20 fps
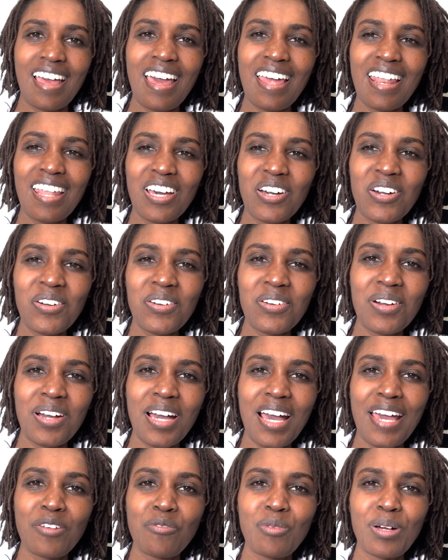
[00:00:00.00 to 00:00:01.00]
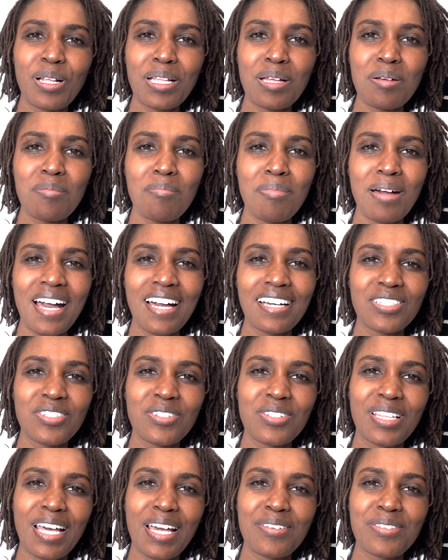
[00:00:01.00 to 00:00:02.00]
Hello, and welcome back to
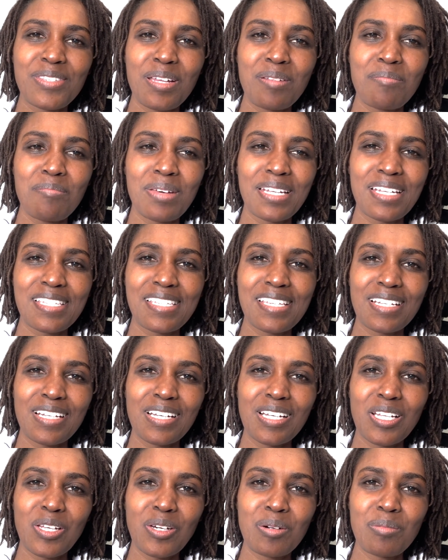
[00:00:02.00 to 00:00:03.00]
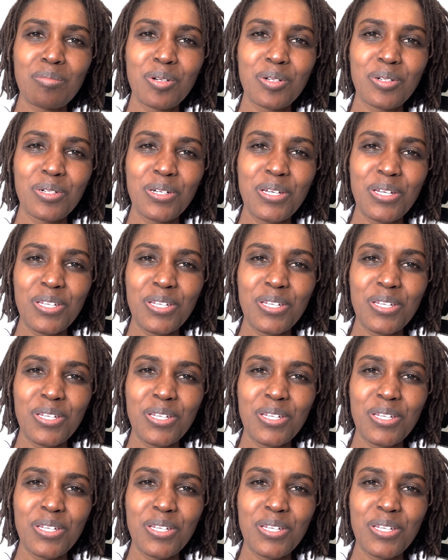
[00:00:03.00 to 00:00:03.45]
Lifestyle Medicine Global.